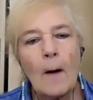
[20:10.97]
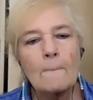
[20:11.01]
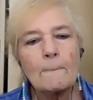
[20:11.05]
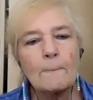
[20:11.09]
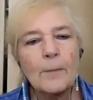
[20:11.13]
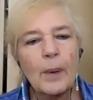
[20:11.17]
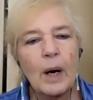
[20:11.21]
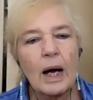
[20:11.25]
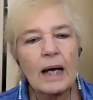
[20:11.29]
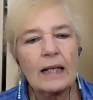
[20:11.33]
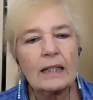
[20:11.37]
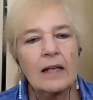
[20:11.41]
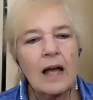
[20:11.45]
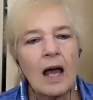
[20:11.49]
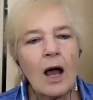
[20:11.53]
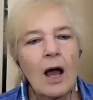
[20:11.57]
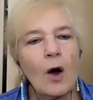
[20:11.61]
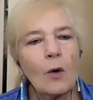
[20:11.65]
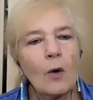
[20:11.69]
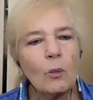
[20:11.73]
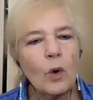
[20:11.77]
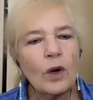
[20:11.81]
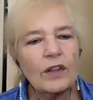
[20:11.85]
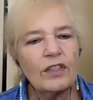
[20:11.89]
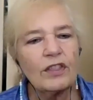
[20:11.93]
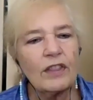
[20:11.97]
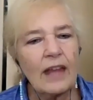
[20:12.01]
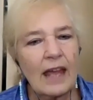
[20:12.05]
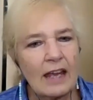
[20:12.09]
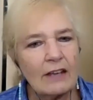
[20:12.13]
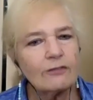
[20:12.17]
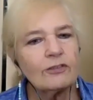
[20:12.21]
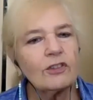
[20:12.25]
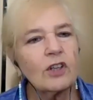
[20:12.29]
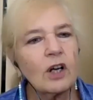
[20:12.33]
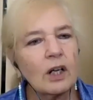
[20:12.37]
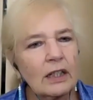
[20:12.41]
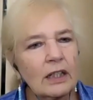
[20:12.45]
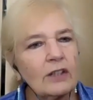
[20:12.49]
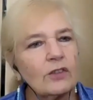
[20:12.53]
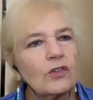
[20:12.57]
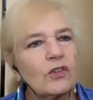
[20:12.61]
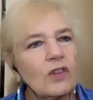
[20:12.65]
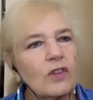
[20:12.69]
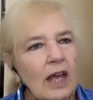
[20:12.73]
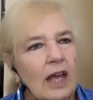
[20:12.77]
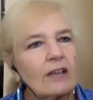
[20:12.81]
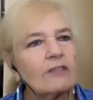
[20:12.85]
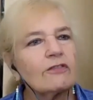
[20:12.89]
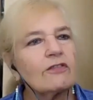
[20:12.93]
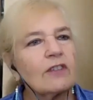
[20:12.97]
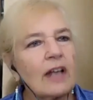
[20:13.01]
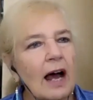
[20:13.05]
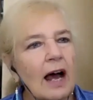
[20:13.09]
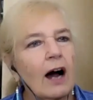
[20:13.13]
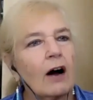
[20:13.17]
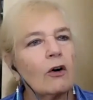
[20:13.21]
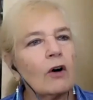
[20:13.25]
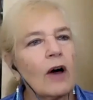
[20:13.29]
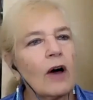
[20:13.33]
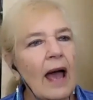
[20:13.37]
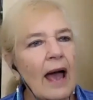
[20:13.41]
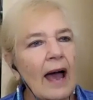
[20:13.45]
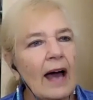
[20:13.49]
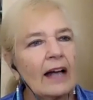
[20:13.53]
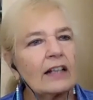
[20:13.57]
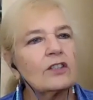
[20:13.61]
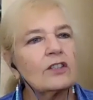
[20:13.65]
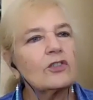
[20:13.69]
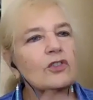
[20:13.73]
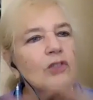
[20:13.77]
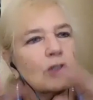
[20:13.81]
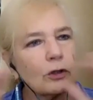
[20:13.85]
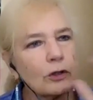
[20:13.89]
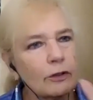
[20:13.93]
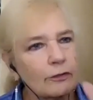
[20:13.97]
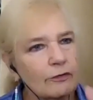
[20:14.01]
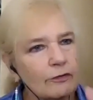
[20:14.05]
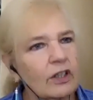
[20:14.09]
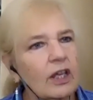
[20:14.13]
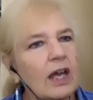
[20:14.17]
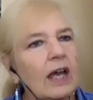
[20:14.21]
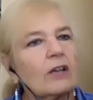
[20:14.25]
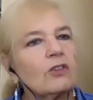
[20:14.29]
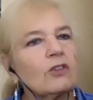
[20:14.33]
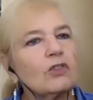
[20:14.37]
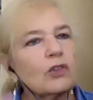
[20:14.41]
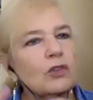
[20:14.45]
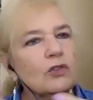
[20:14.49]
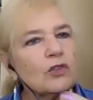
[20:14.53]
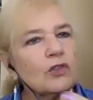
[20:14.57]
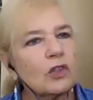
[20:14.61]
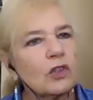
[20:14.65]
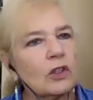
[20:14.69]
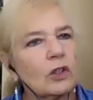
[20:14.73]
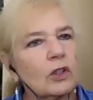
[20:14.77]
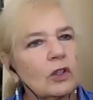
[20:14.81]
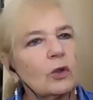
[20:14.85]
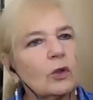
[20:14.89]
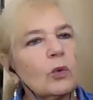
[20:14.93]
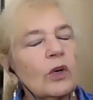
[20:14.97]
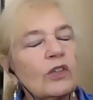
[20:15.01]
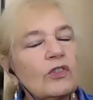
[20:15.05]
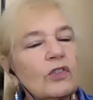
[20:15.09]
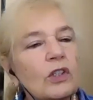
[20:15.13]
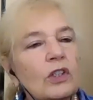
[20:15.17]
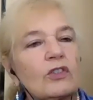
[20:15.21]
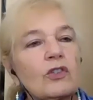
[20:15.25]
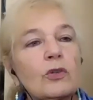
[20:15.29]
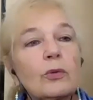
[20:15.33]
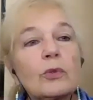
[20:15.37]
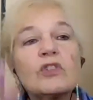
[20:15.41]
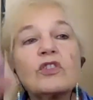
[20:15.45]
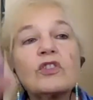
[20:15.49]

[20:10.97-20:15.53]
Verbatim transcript: but what they've done is they've now added certifications and quizzing to it.